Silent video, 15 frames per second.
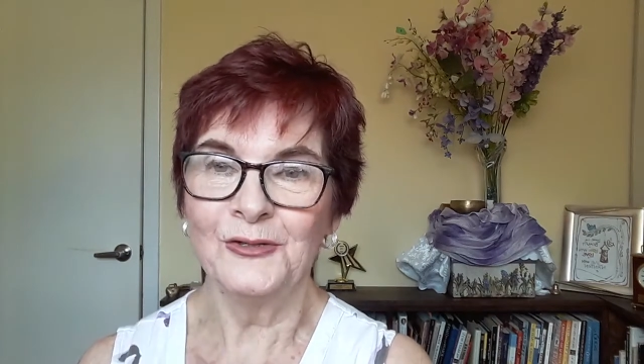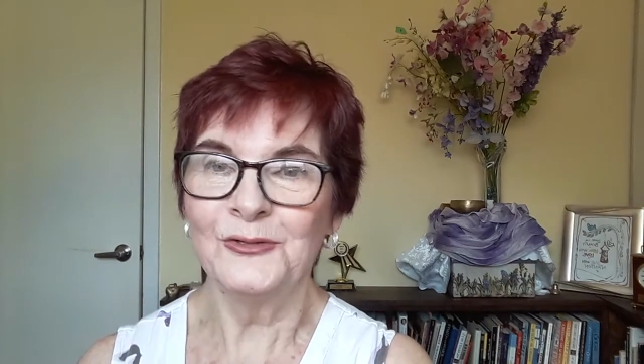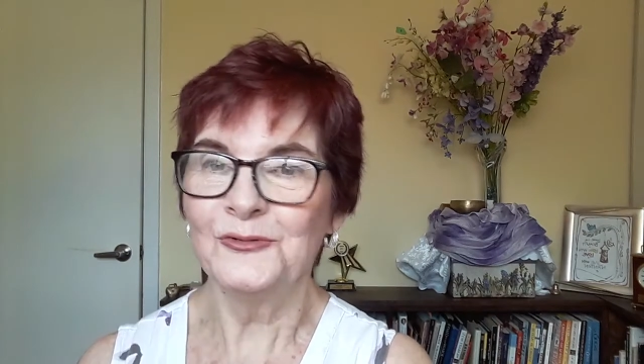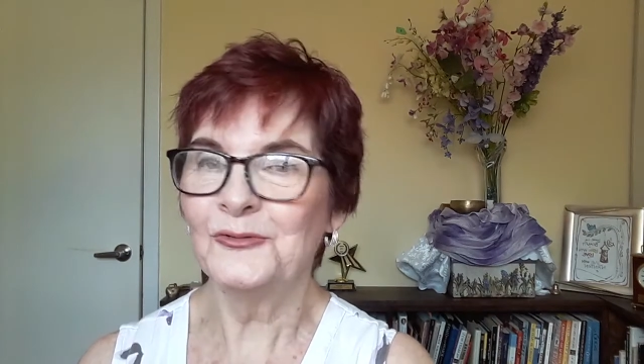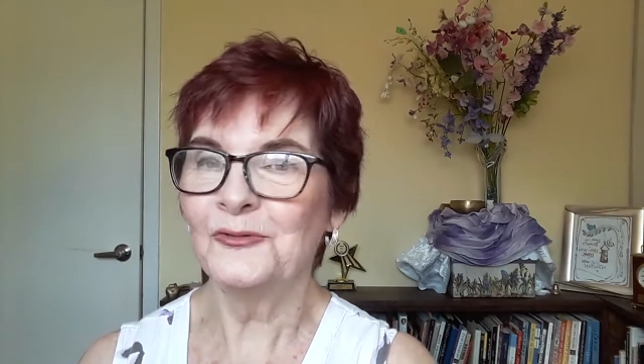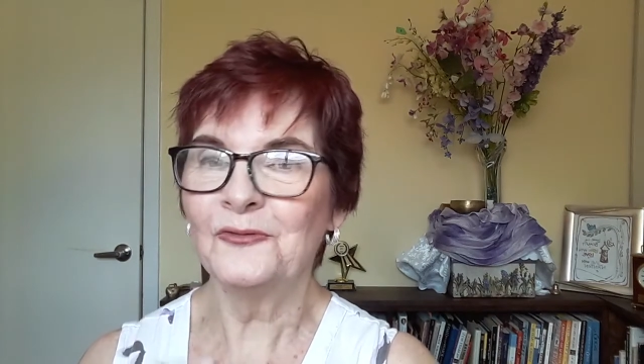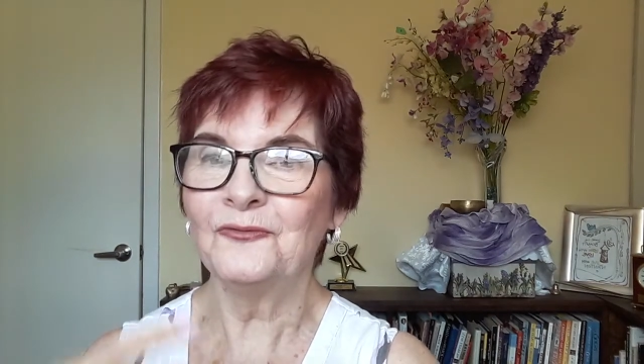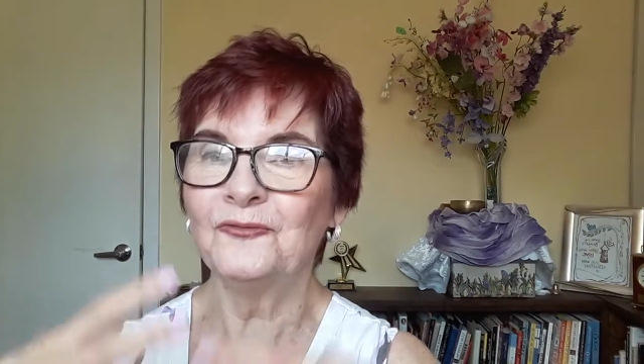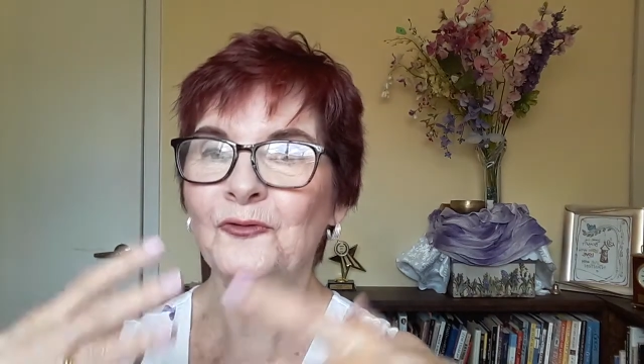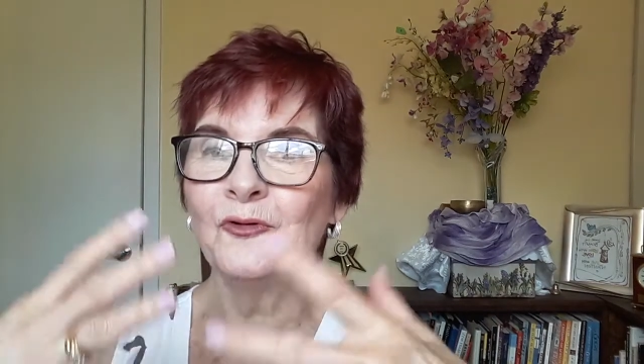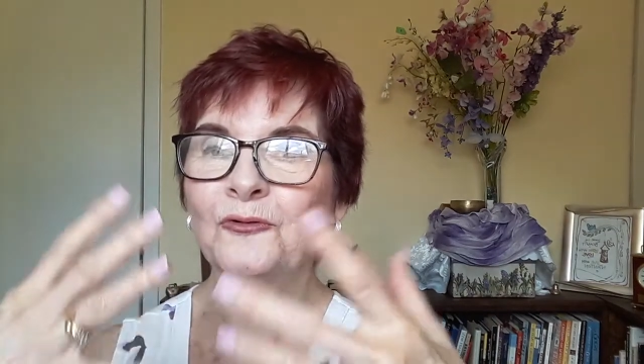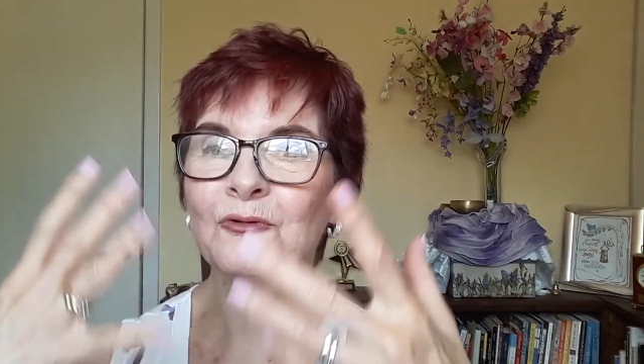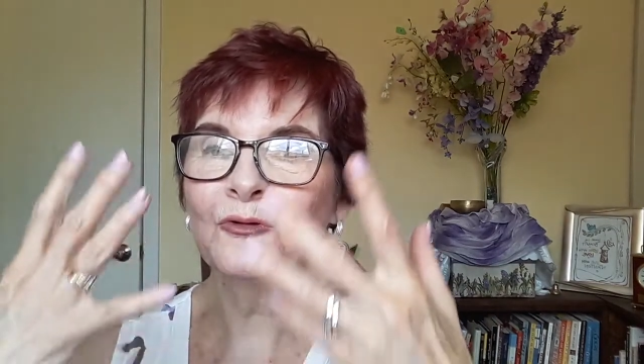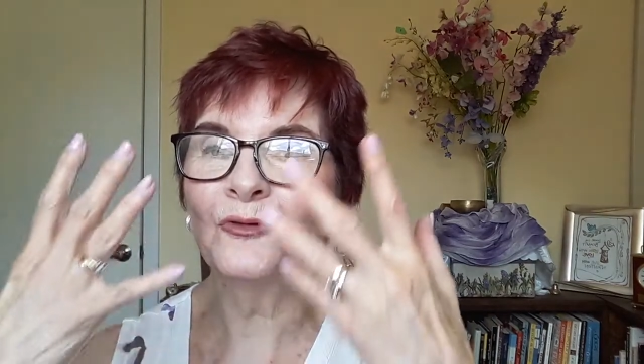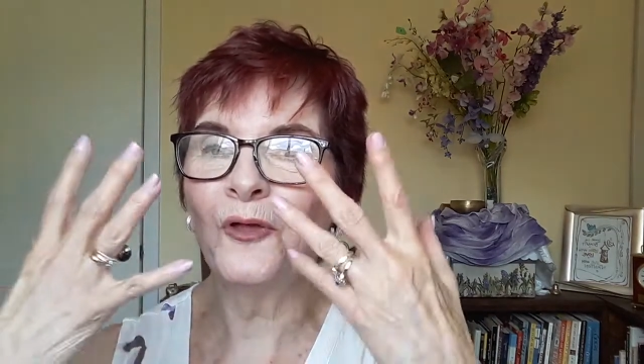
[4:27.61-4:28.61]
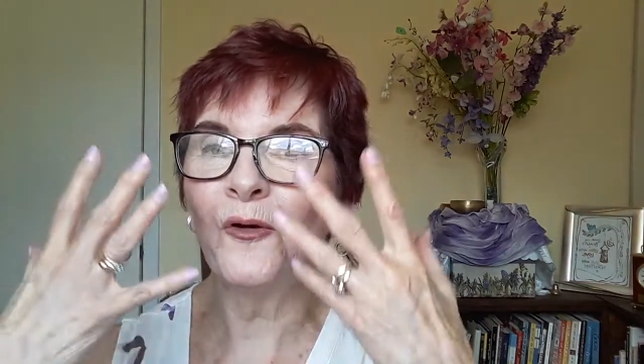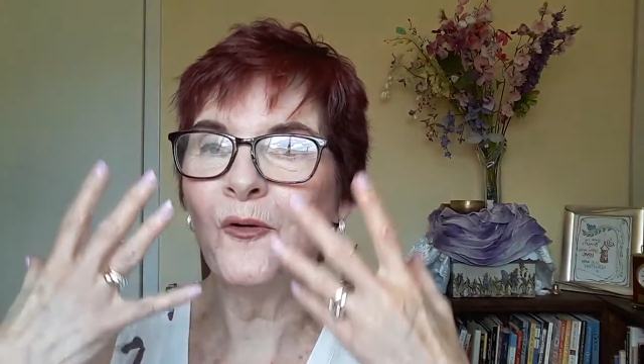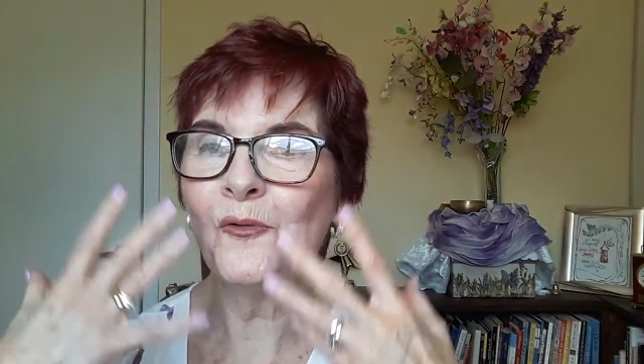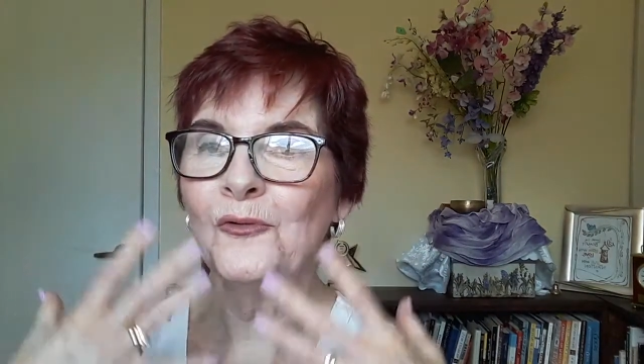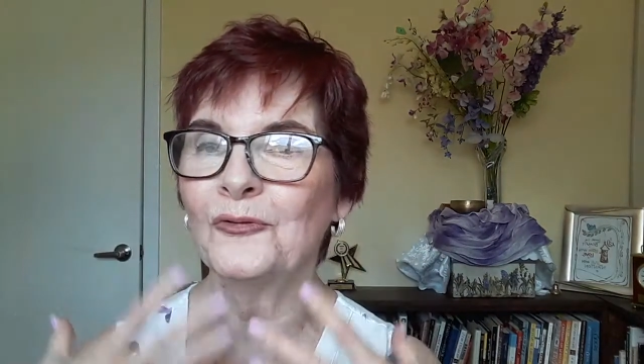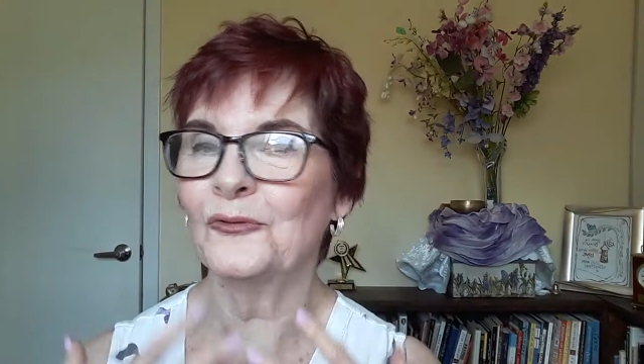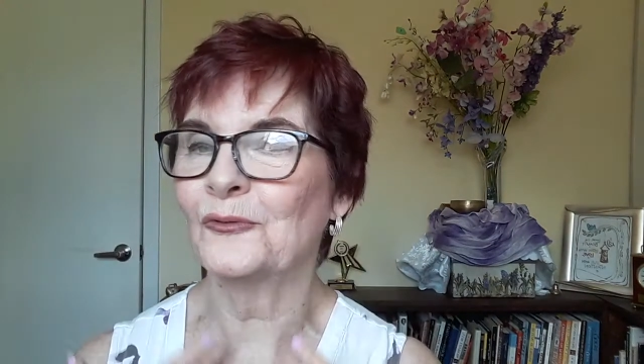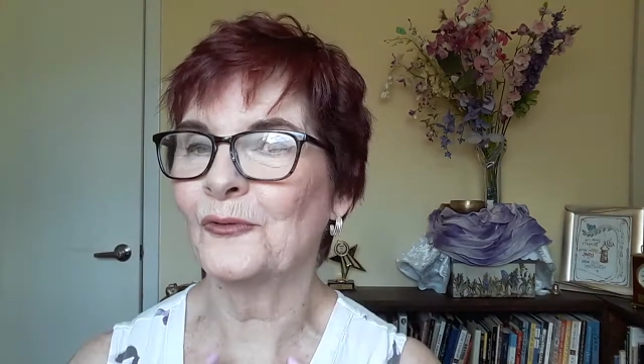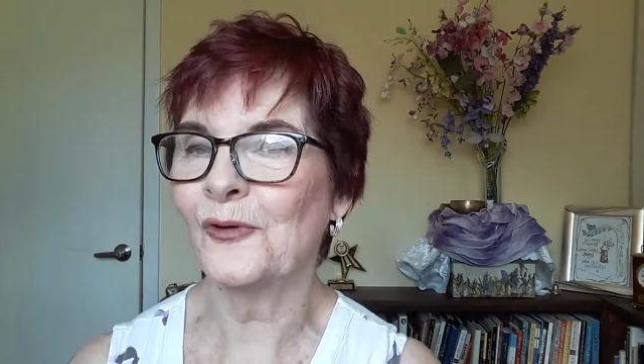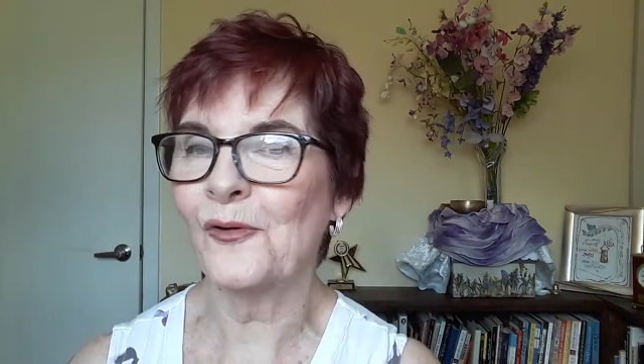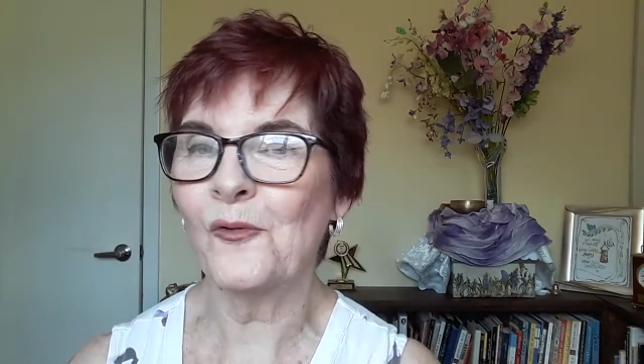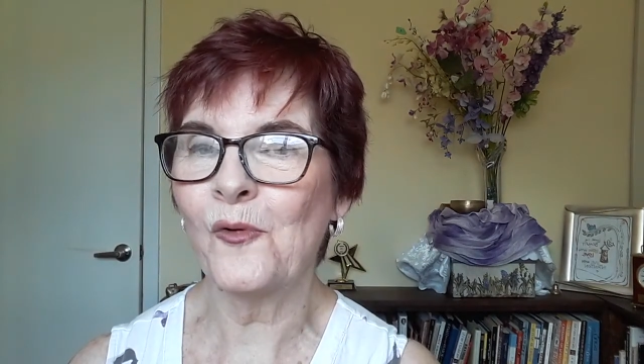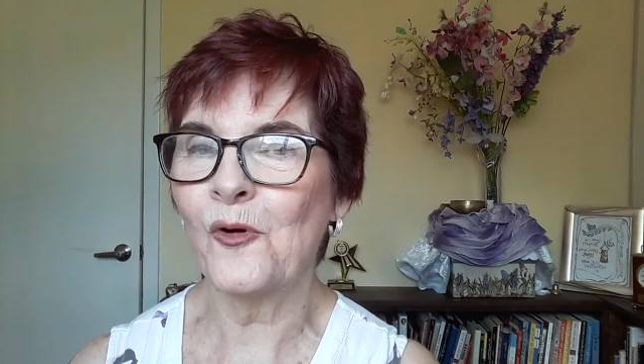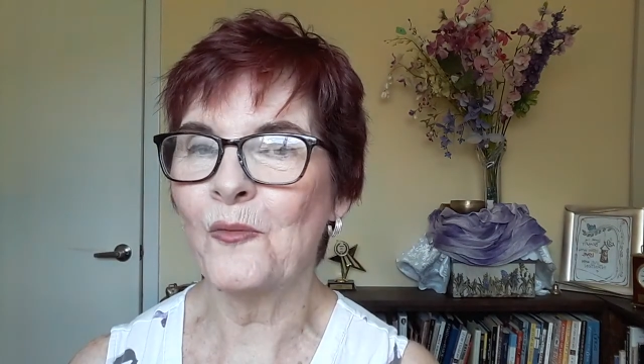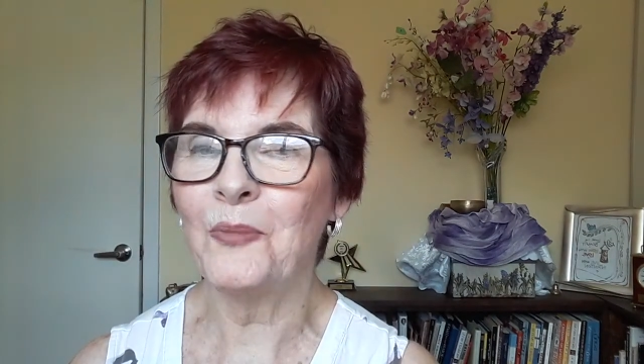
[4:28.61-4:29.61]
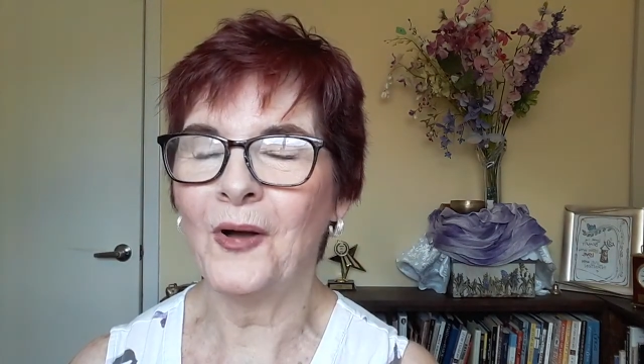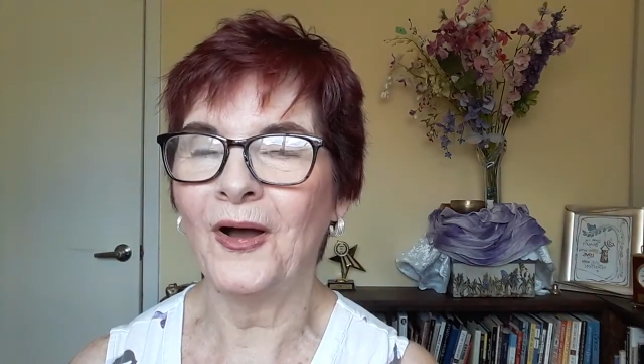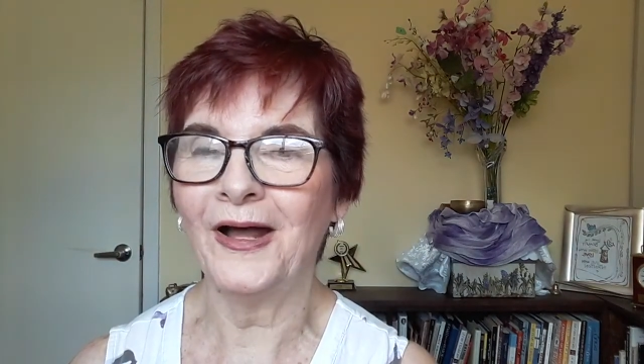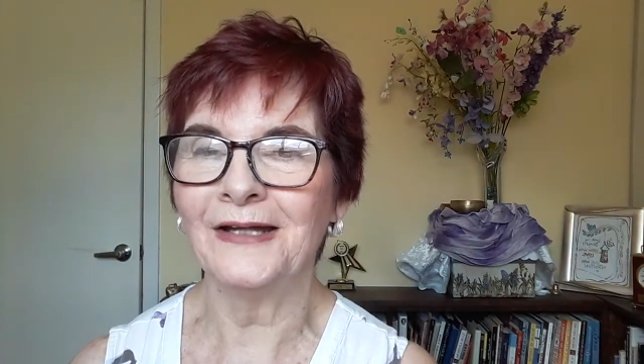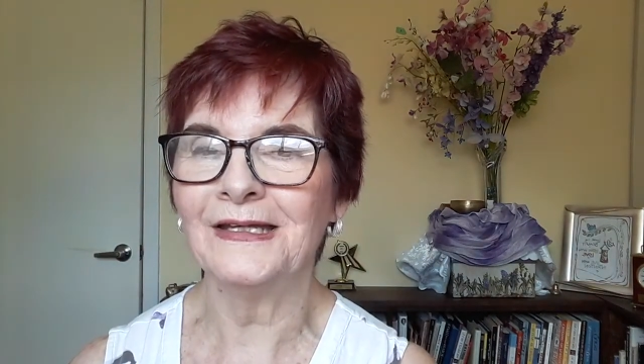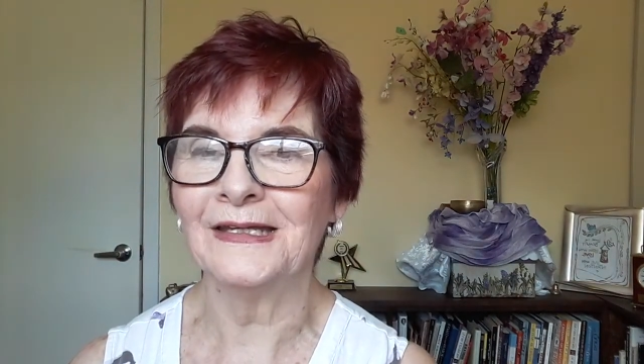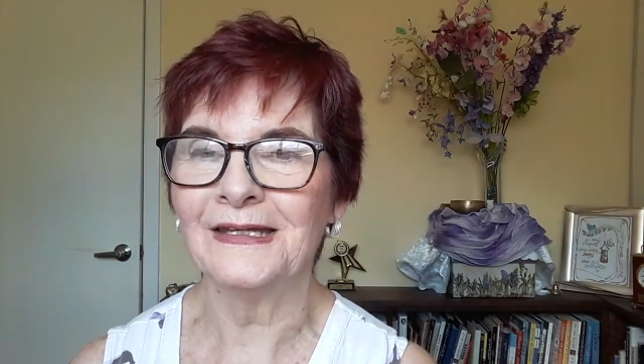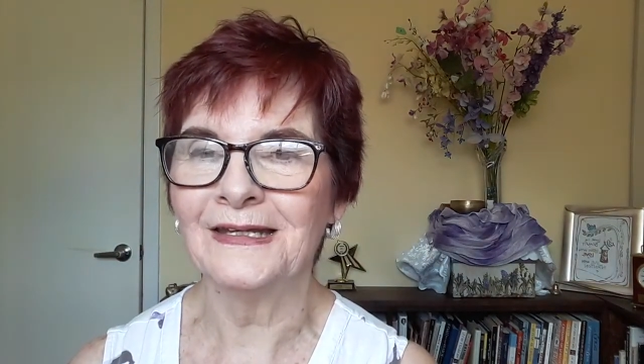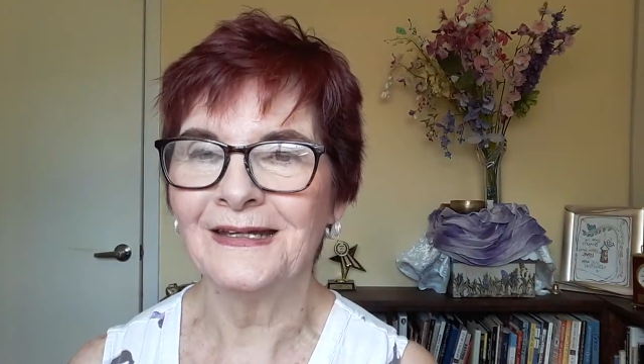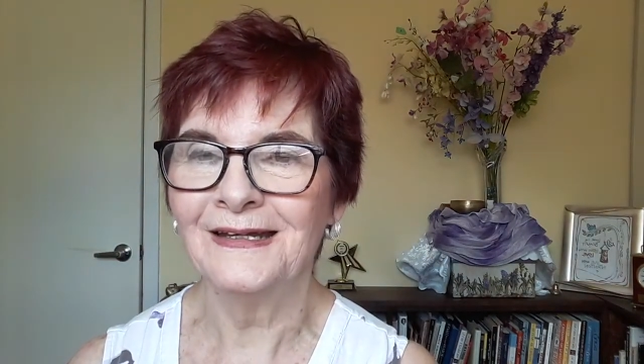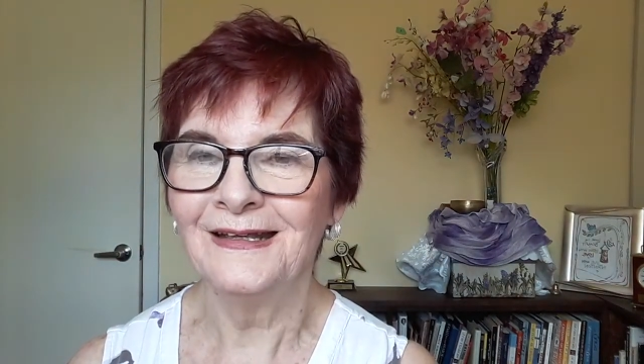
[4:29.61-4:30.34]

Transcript: to a full glow through our whole body.